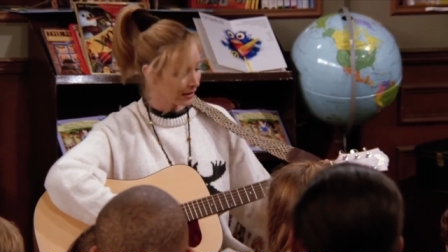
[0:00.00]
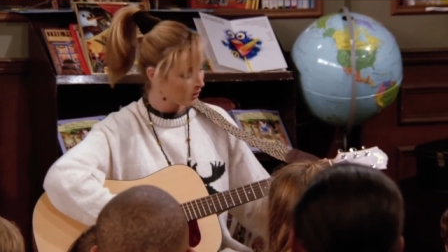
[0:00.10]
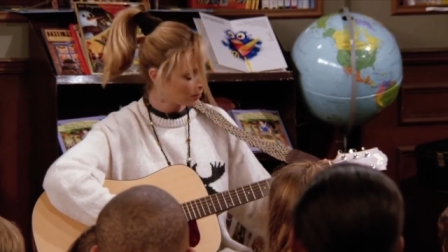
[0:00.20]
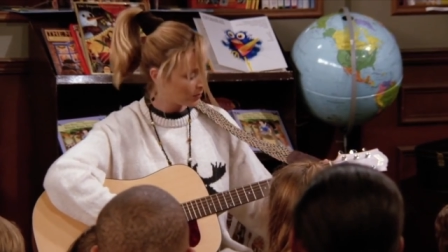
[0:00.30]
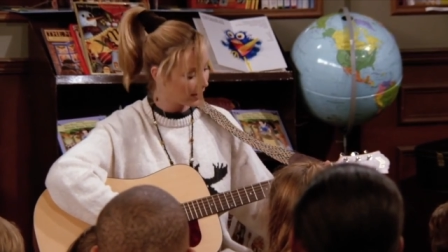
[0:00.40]

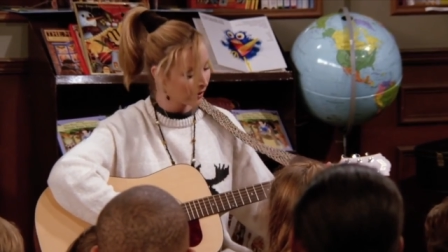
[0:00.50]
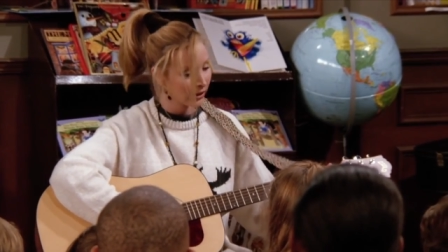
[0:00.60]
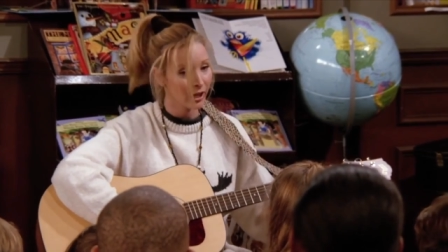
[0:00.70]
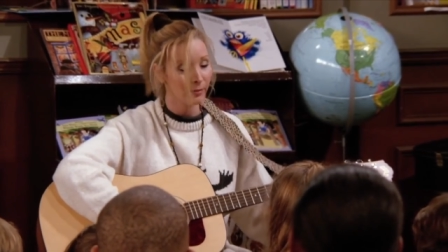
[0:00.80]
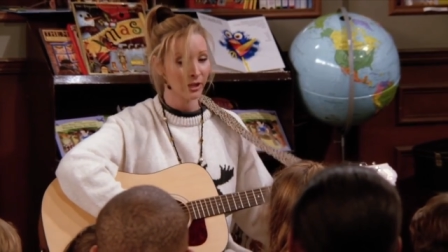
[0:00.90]
hasn't been
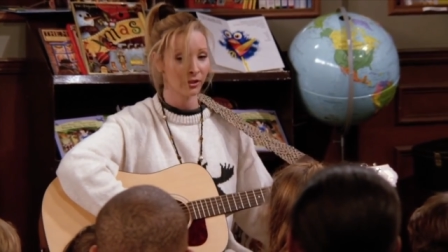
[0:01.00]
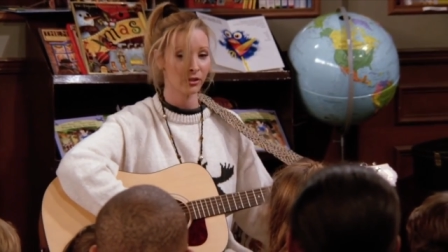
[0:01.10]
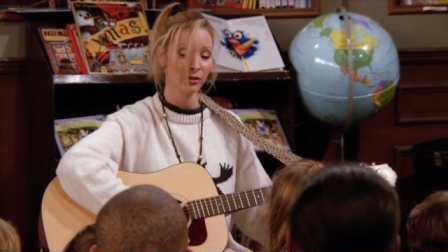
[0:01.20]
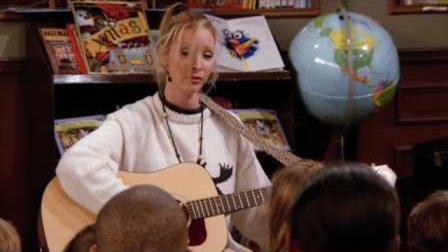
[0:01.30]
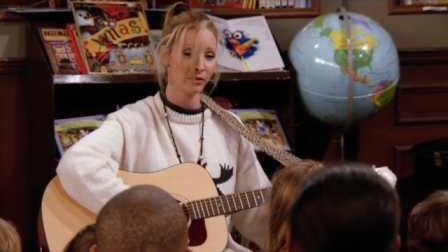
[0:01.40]

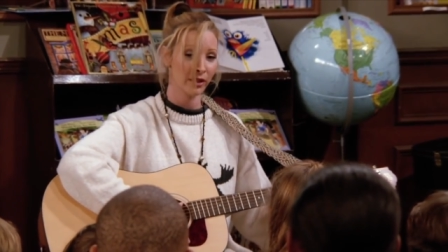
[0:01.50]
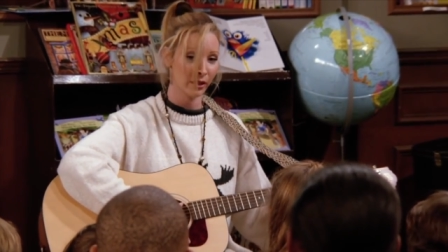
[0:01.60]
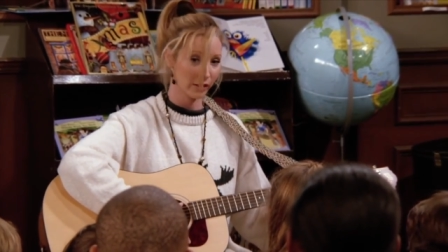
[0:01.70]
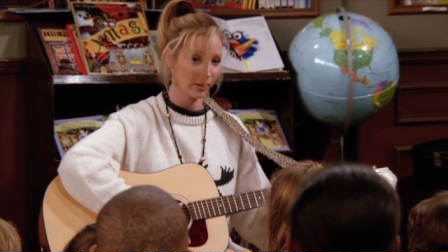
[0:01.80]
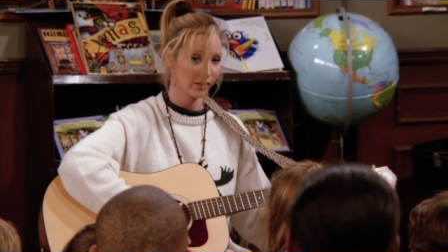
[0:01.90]
coming to
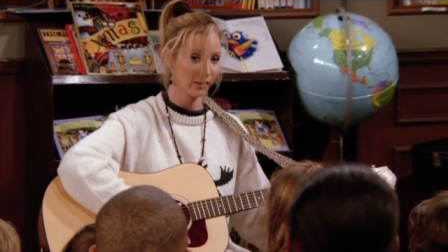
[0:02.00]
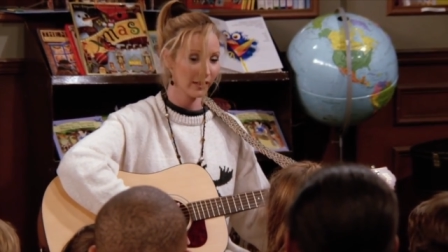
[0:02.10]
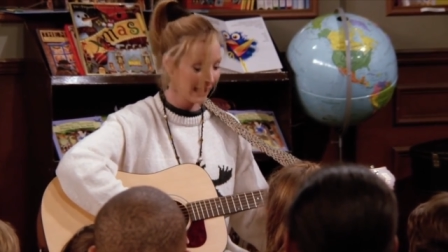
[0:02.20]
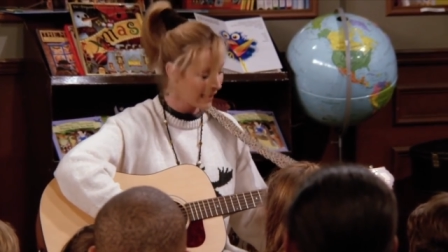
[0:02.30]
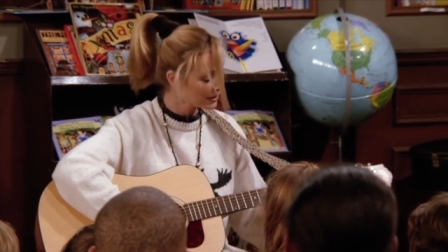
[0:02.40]
dinner.
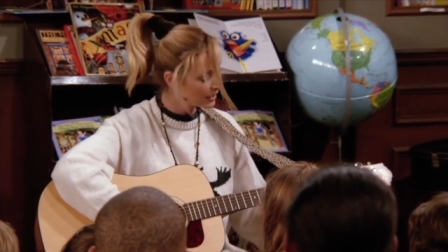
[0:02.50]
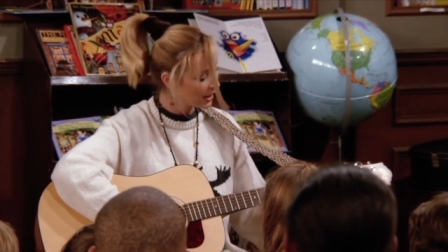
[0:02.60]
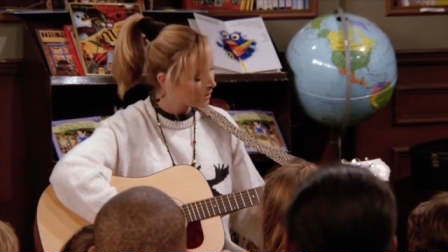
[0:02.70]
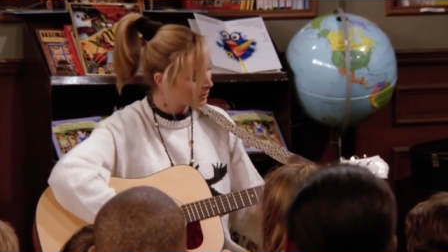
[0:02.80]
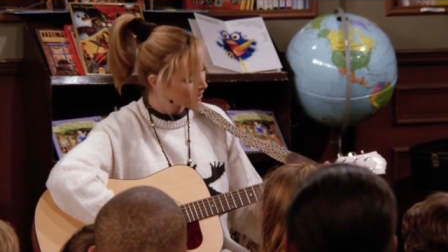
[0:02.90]
And last
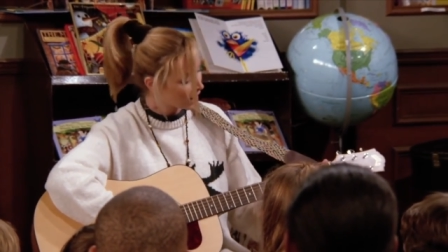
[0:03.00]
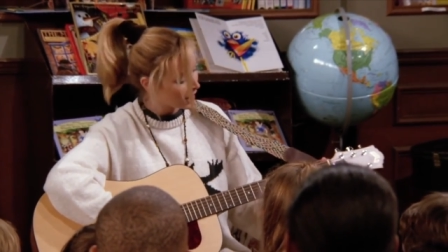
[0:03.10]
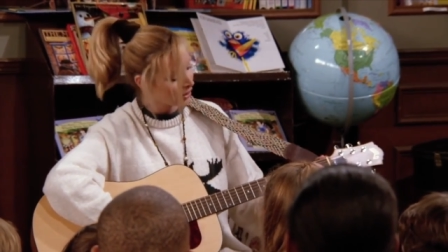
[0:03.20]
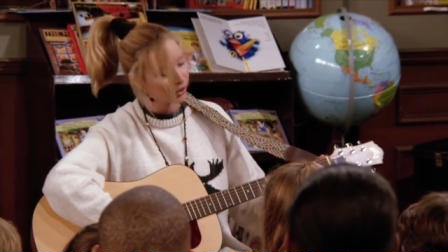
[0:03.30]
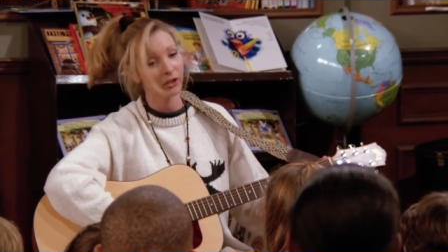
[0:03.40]
time you
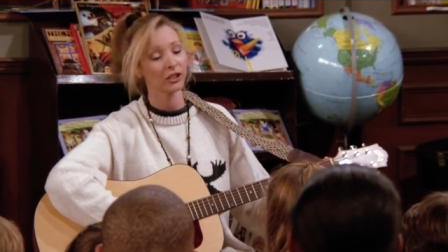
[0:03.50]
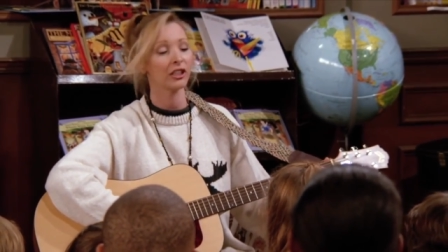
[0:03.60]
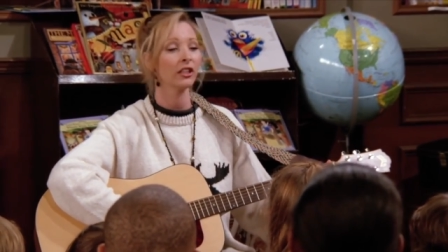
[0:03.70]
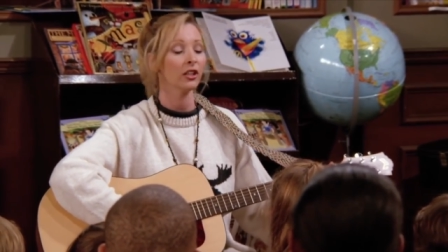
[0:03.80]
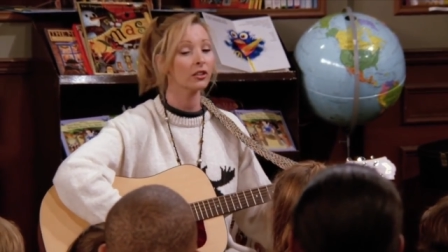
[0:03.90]
saw her,
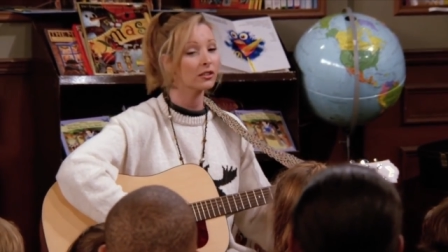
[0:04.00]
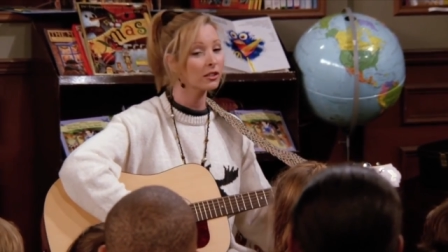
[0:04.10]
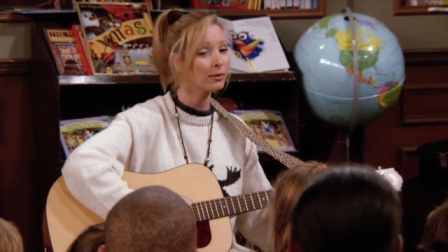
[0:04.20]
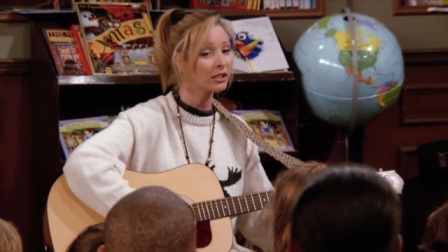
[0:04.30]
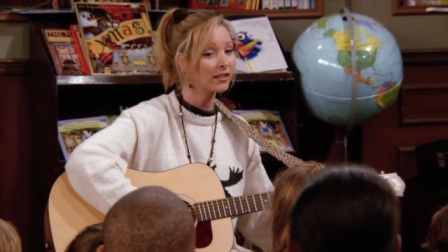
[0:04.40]
she looked
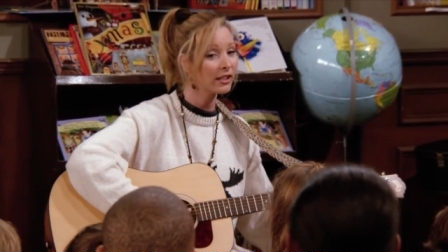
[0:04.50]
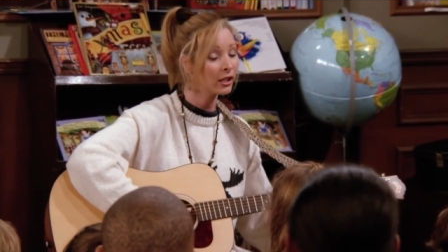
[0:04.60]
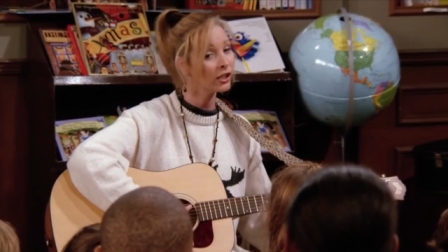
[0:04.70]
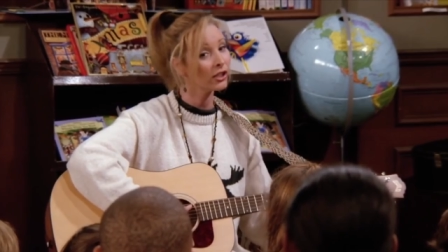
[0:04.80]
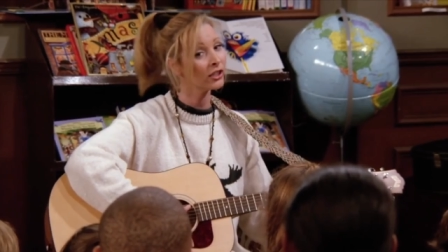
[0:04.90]
so much
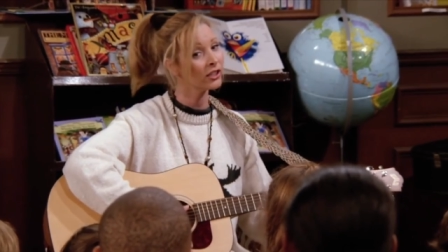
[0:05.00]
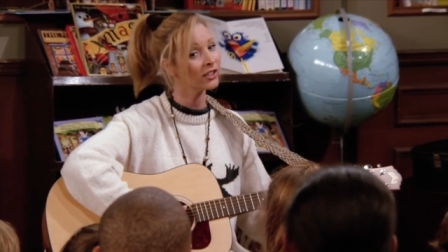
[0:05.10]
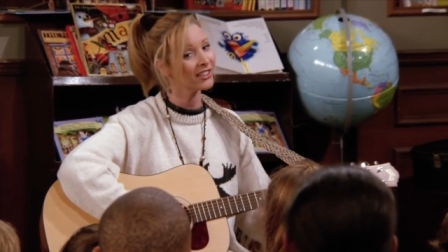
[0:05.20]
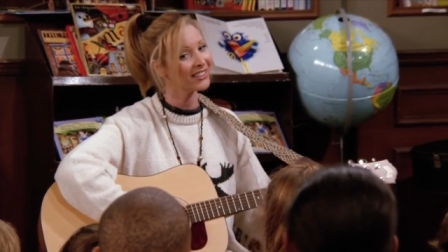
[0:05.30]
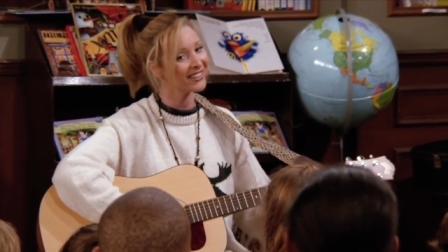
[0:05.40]
thinner.